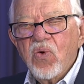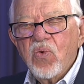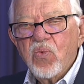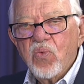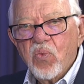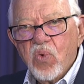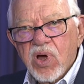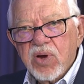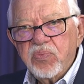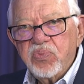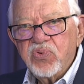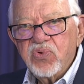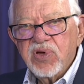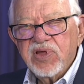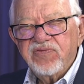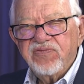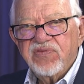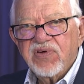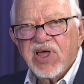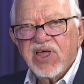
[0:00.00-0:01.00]

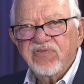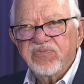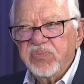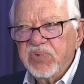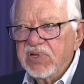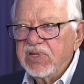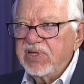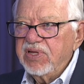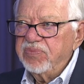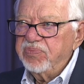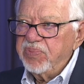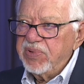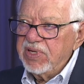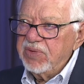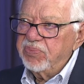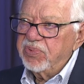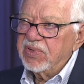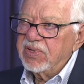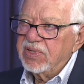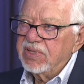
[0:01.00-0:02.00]
1.5 million
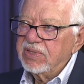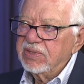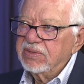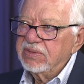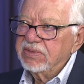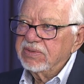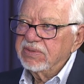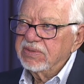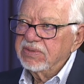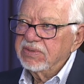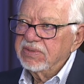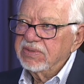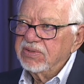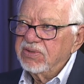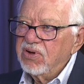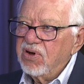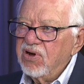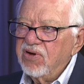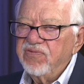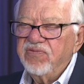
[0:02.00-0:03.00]
people
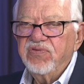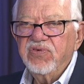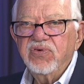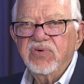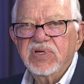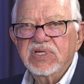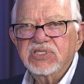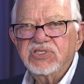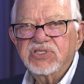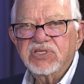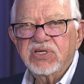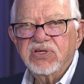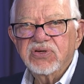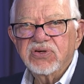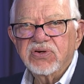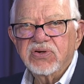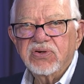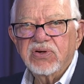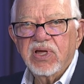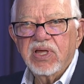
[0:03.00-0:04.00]
are food
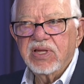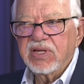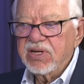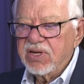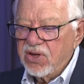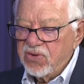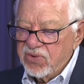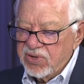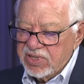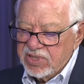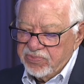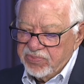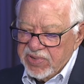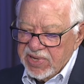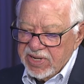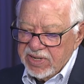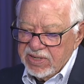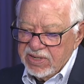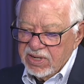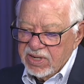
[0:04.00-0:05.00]
insecure and going to
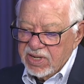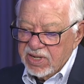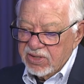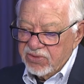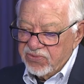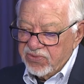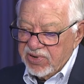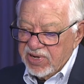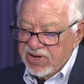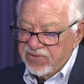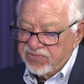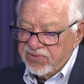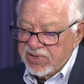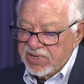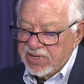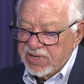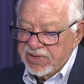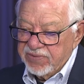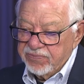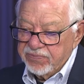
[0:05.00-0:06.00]
bed hungry every
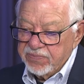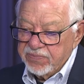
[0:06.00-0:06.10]
night.